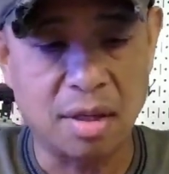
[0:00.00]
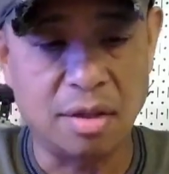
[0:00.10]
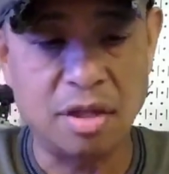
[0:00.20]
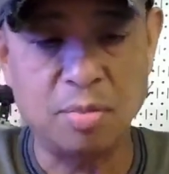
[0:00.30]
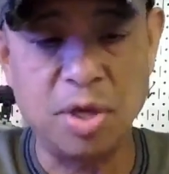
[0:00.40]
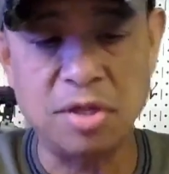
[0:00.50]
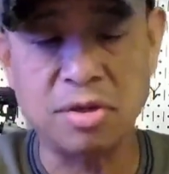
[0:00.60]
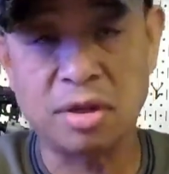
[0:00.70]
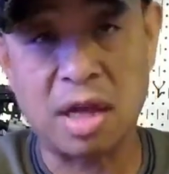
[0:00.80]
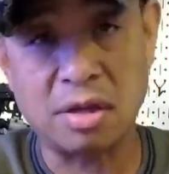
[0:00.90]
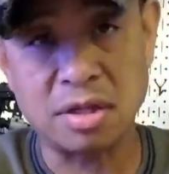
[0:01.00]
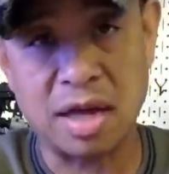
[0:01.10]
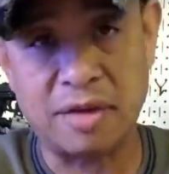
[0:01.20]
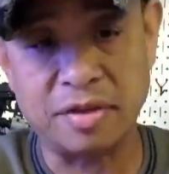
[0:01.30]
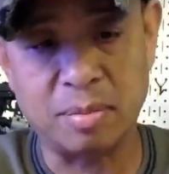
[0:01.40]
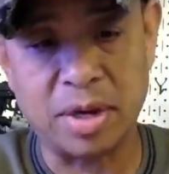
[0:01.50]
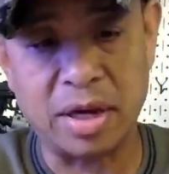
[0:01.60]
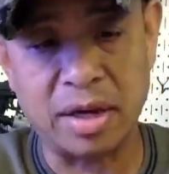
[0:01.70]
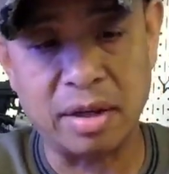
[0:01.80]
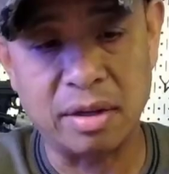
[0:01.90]
This piece you'll also have to
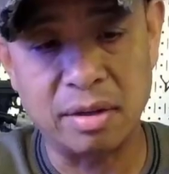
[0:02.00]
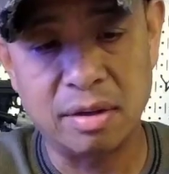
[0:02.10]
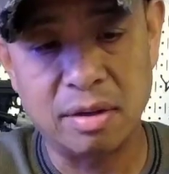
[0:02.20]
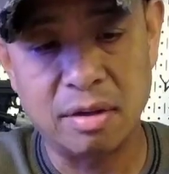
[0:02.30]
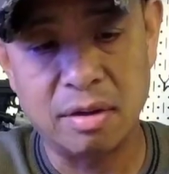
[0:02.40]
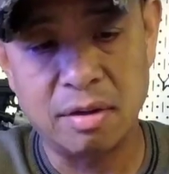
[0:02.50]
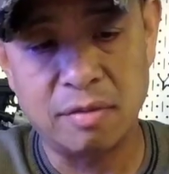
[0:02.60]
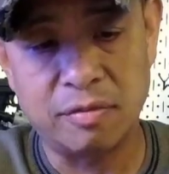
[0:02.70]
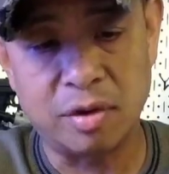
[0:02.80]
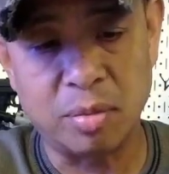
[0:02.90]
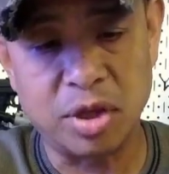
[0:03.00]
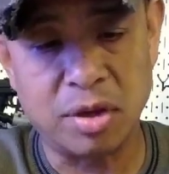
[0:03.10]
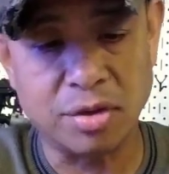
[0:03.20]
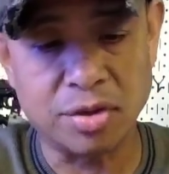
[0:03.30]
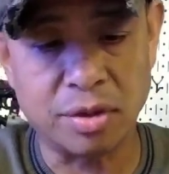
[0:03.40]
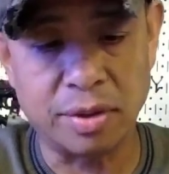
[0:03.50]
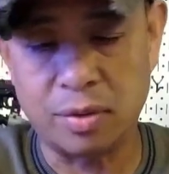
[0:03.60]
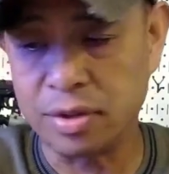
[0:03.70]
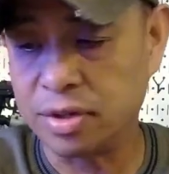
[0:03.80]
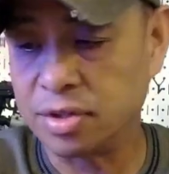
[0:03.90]
buy from Kyosho in
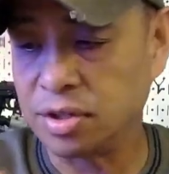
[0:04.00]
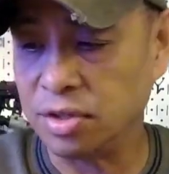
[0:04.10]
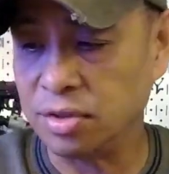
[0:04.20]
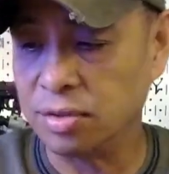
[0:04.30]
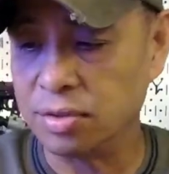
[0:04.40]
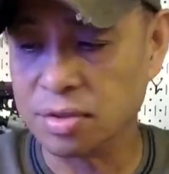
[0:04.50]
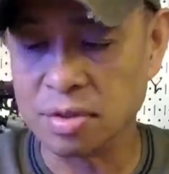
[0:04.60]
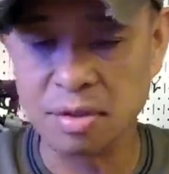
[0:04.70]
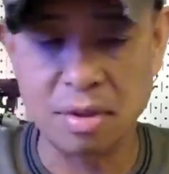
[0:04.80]
order to use